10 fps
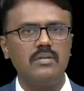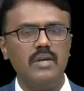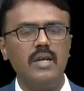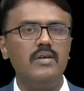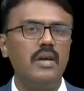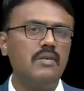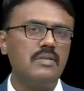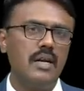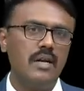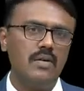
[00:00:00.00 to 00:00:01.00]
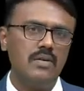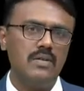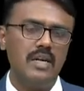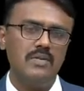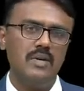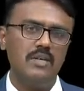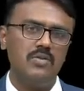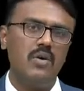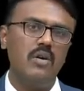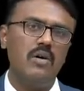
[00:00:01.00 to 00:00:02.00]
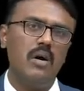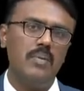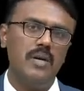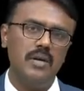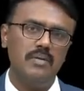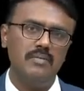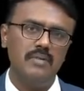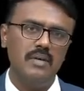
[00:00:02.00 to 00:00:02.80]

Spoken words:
Then you can use antagonist. That's why it is called competitive.